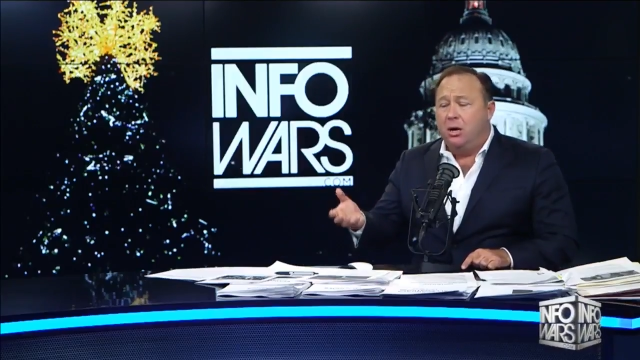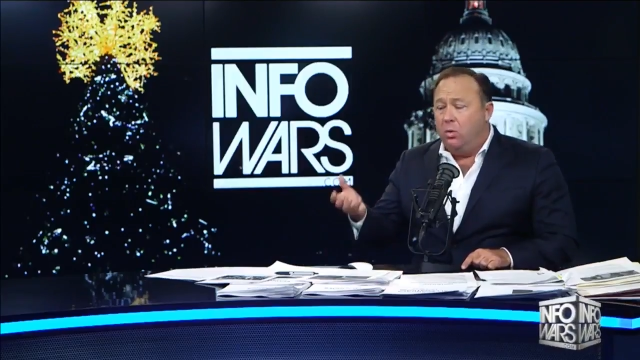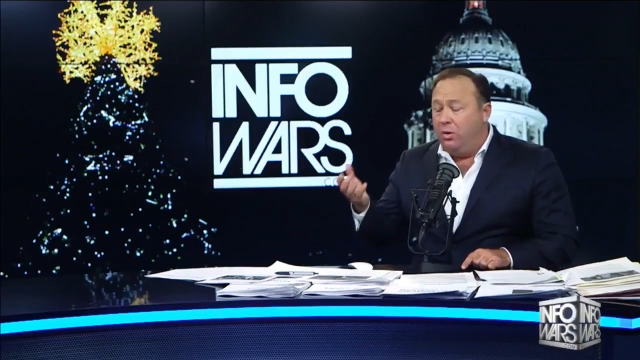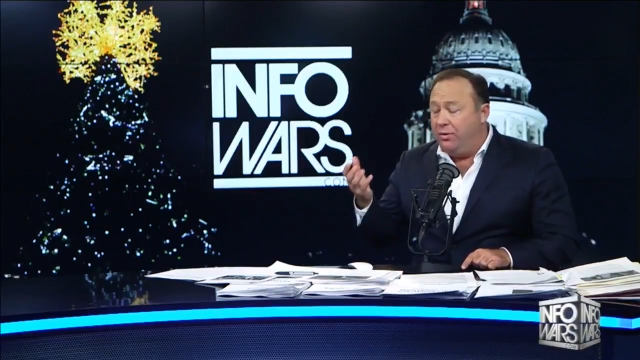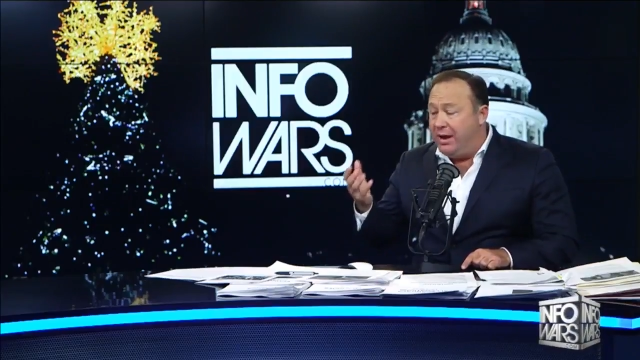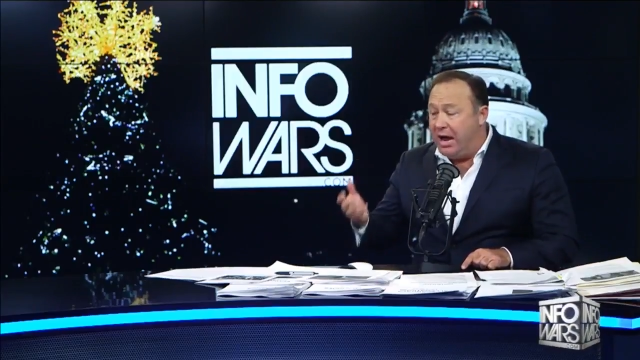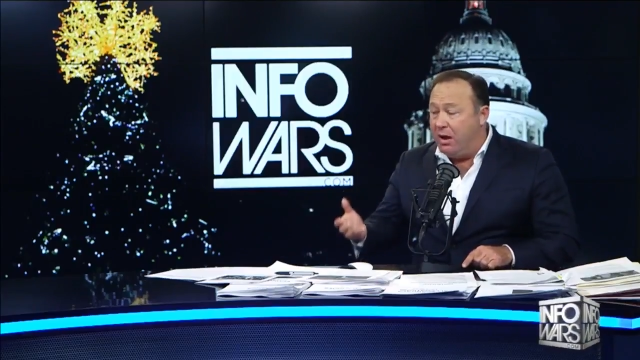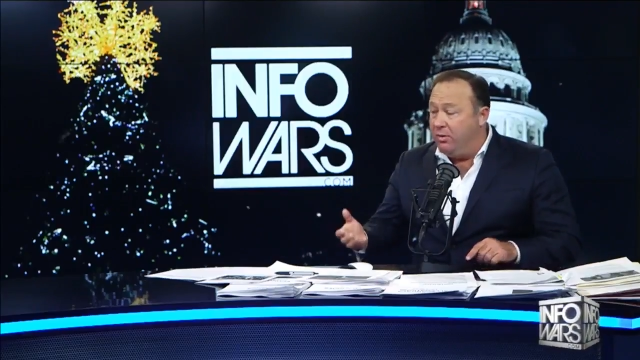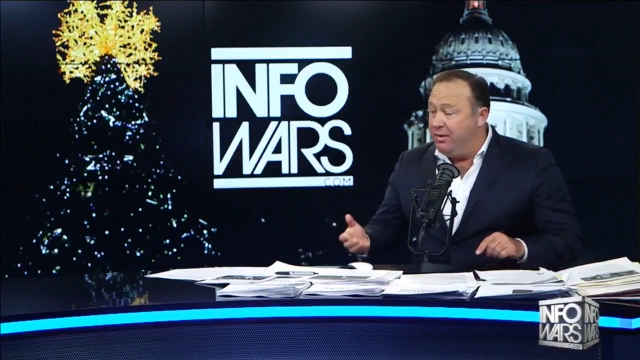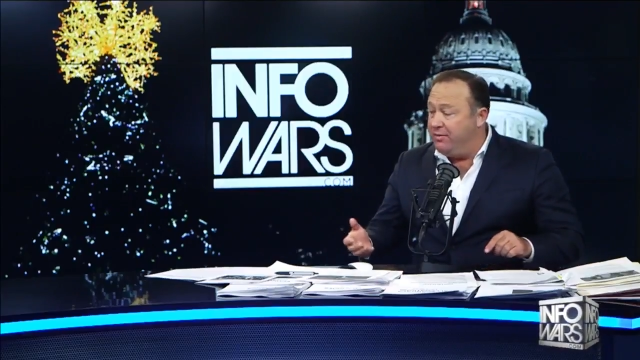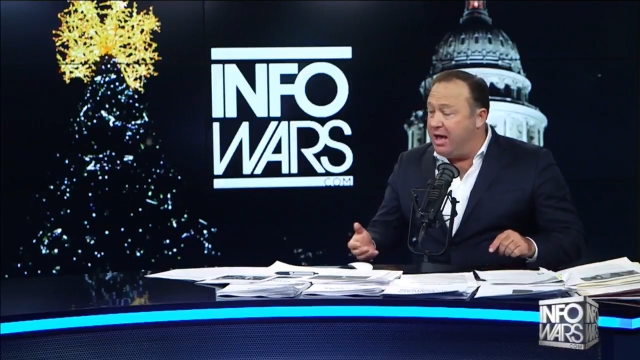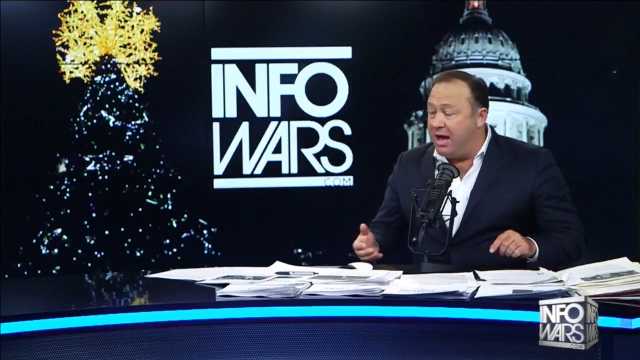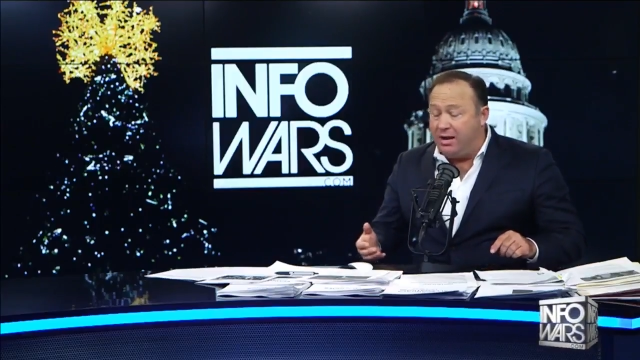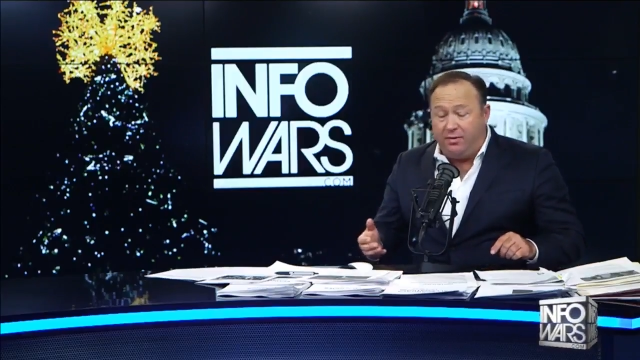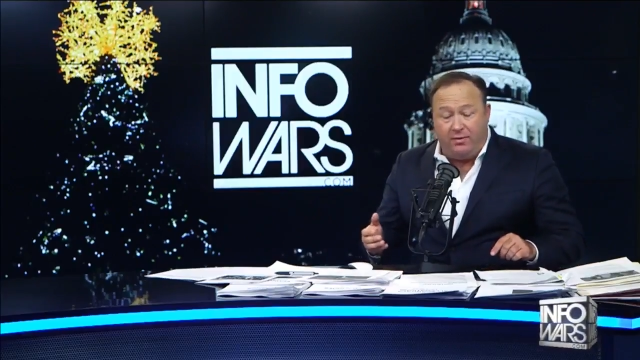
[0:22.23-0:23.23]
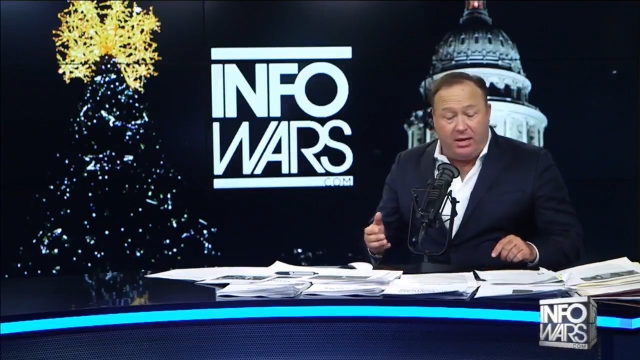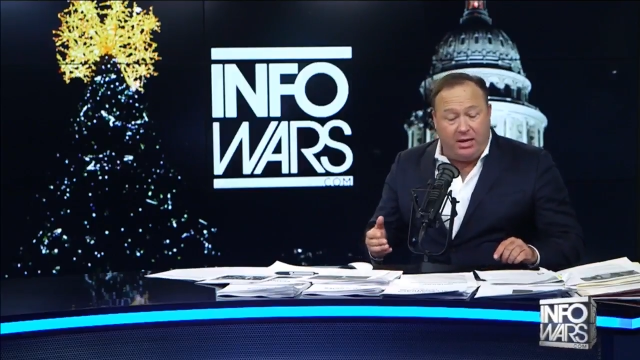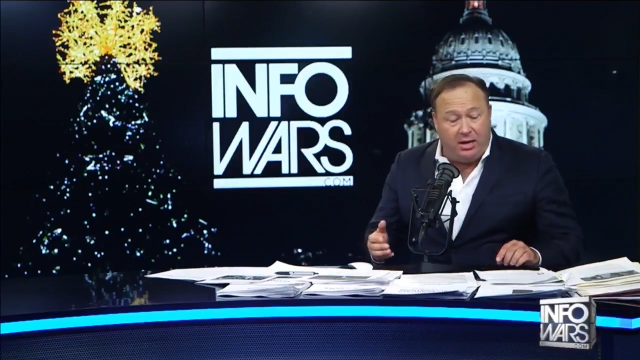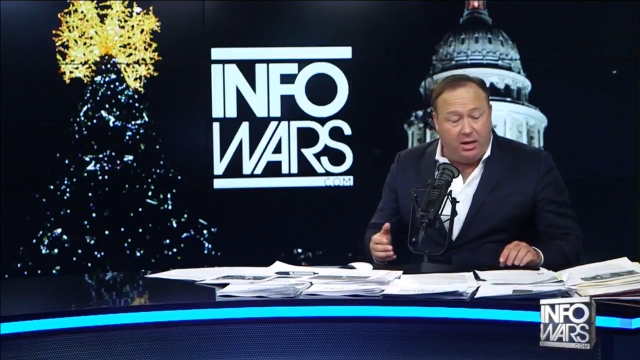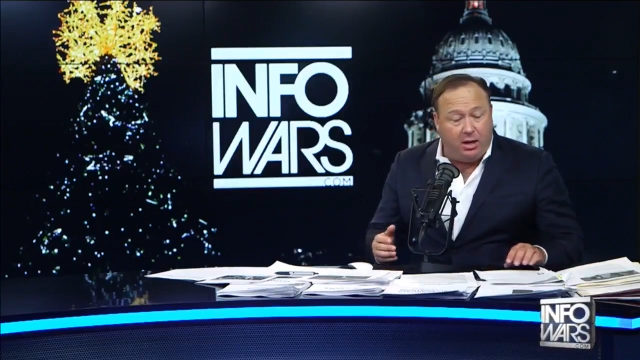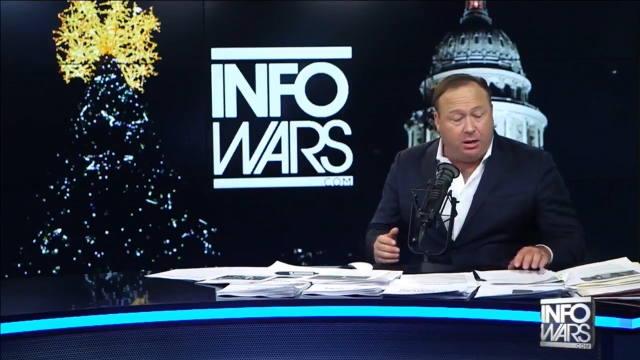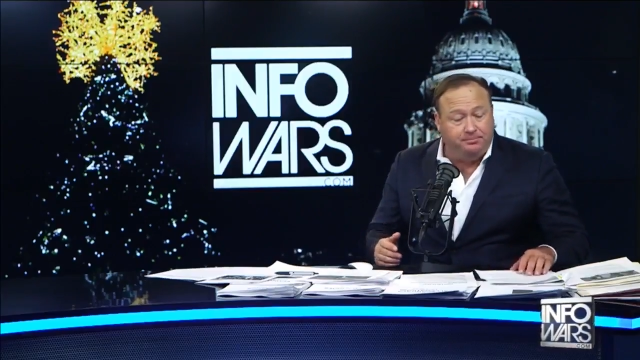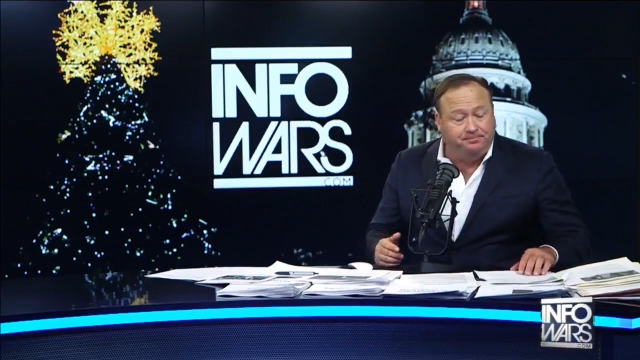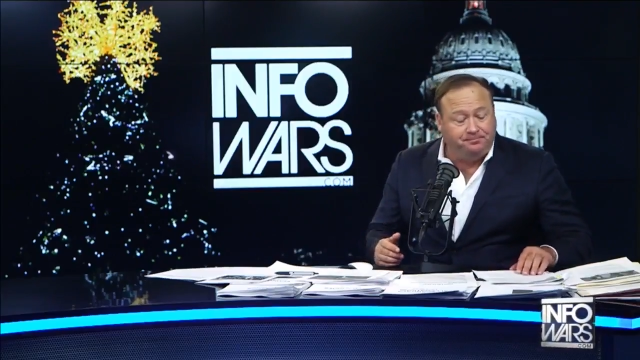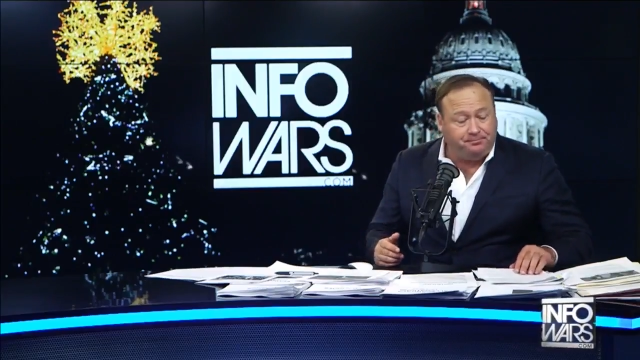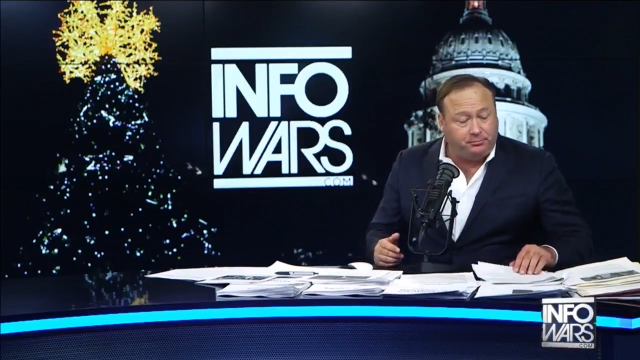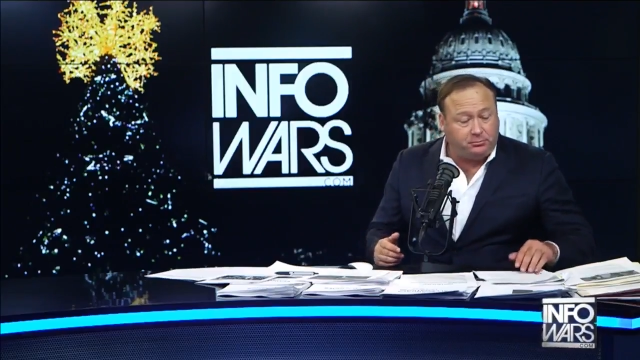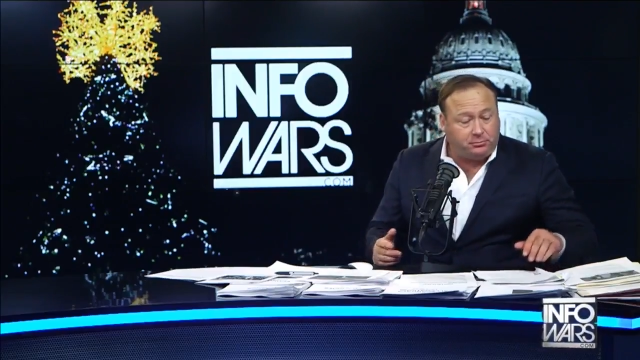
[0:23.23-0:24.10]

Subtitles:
Well, now we've got it in the Hill